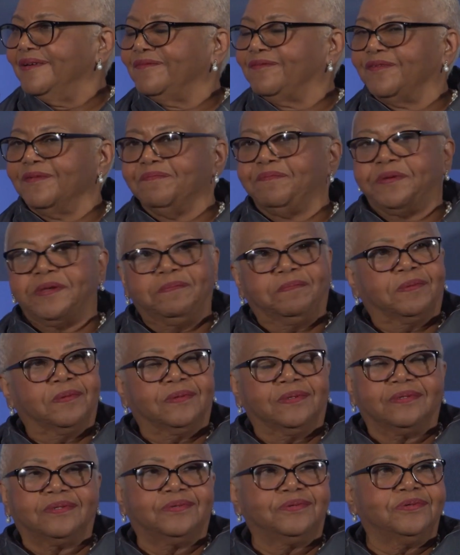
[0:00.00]
from
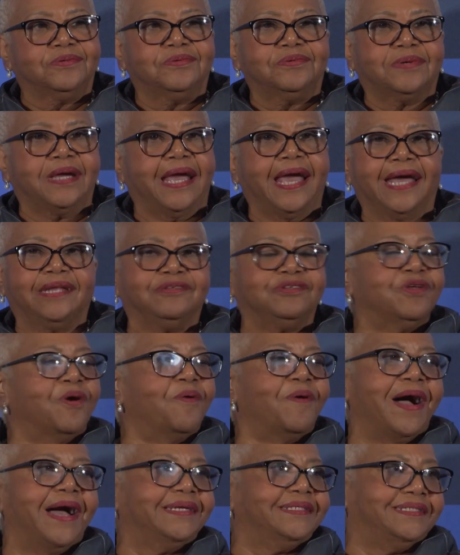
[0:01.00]
people who had
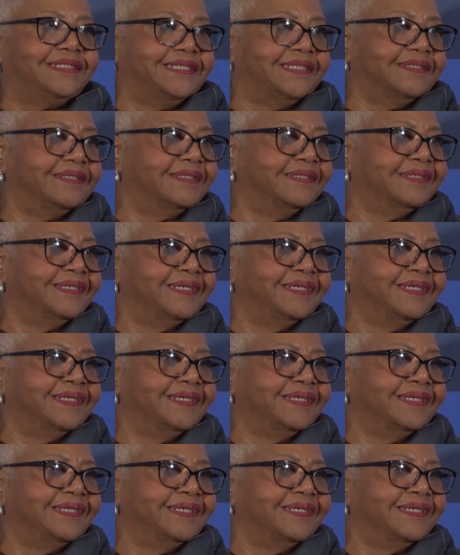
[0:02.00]
no idea